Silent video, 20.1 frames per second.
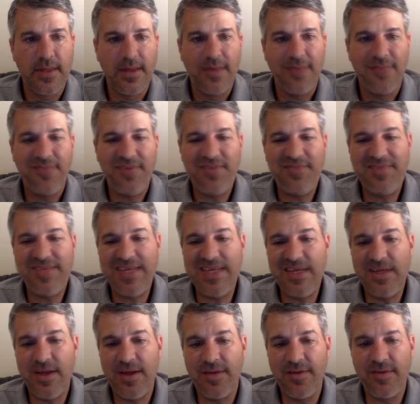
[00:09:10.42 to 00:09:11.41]

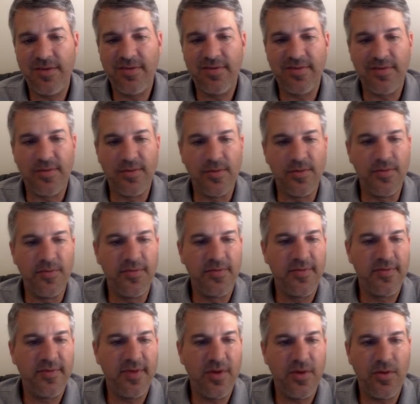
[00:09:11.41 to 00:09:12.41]
1,500 sold.
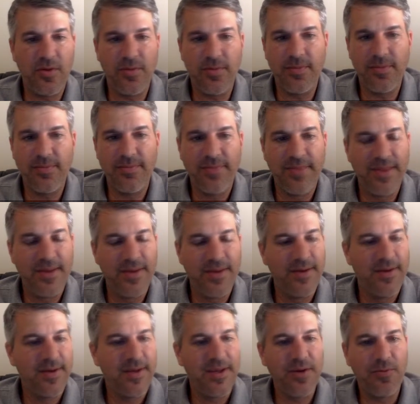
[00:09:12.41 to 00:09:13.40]
So,
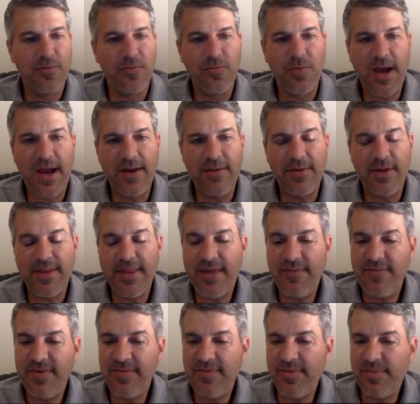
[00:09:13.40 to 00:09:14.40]
you know, right around
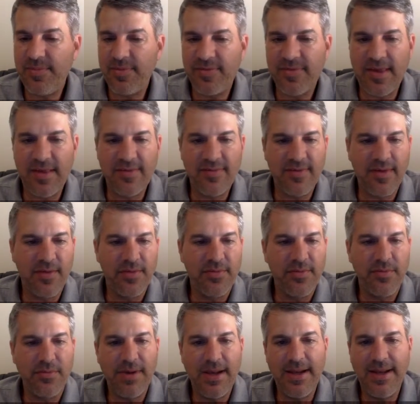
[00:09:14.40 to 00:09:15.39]
that 50% sell
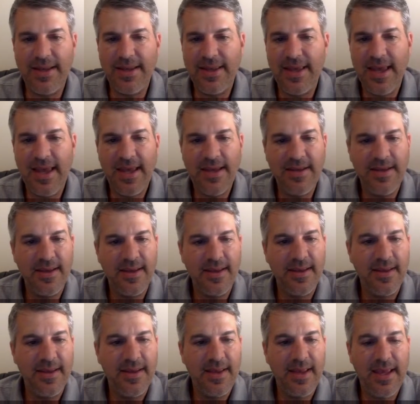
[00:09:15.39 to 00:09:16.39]
through rate again.
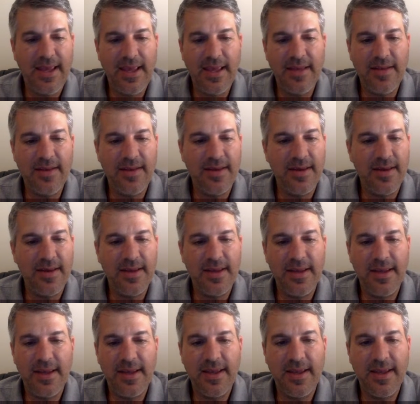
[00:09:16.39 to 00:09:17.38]
And uh,
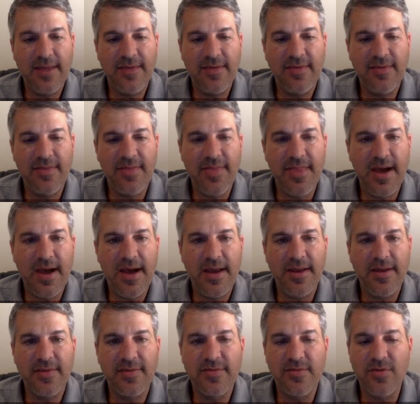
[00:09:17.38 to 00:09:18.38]
again, just
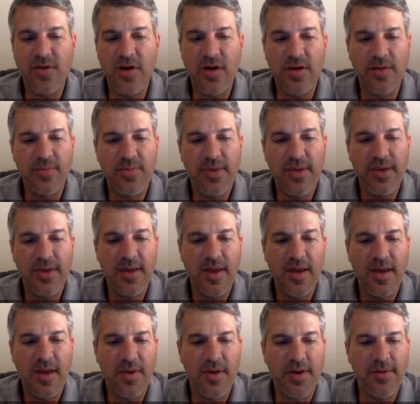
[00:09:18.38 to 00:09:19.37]
not a strong
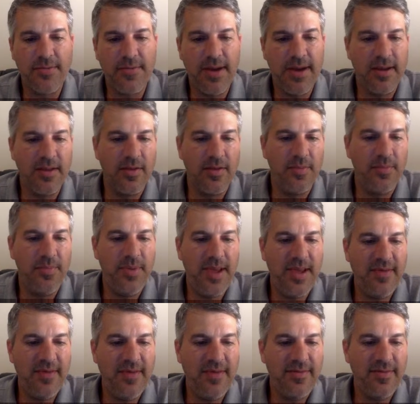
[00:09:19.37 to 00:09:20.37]
pickup on a regular
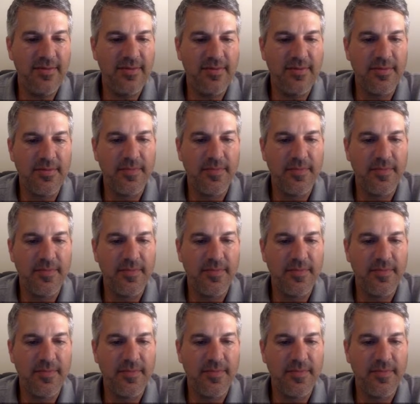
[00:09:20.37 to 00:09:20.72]
basis.